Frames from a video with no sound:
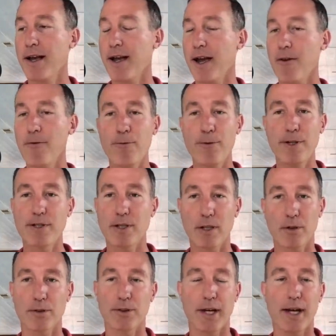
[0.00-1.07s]
every
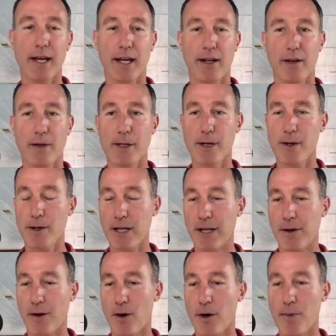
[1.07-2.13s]
single day, there
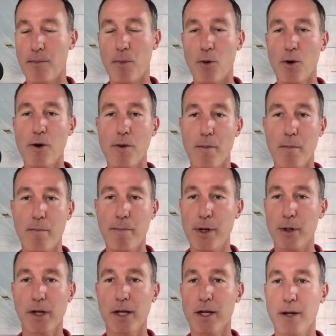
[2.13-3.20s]
are more
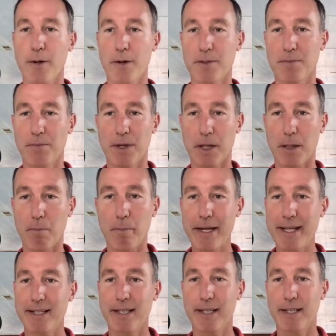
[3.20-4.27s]
millionaires being
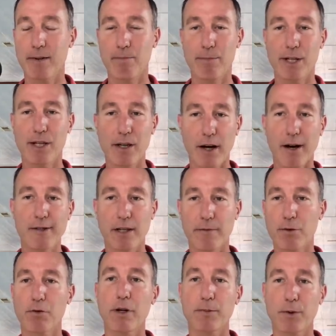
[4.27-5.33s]
minted because
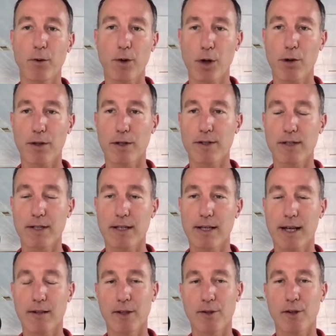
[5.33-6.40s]
of cryptocurrency
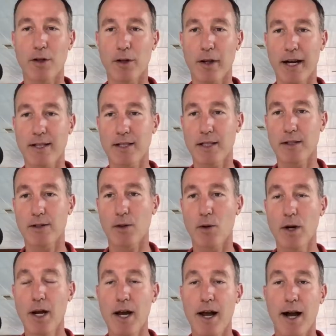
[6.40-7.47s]
and digital assets.
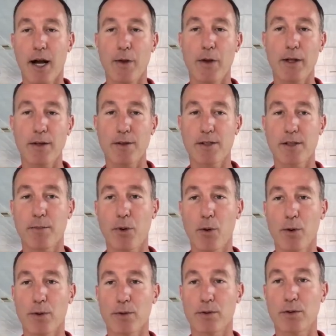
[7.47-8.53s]
So I think this is
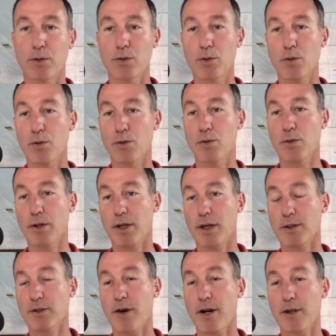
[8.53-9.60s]
important to
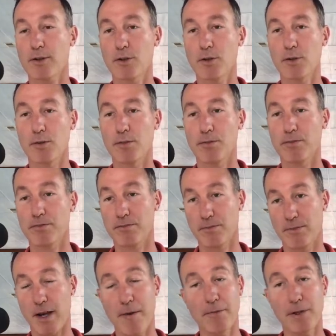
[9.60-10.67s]
uh, talk to
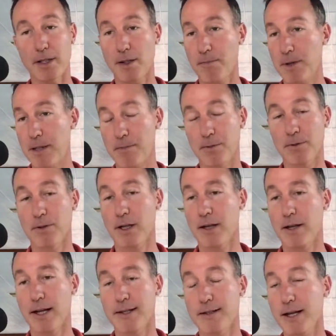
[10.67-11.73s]
definitely the people in the United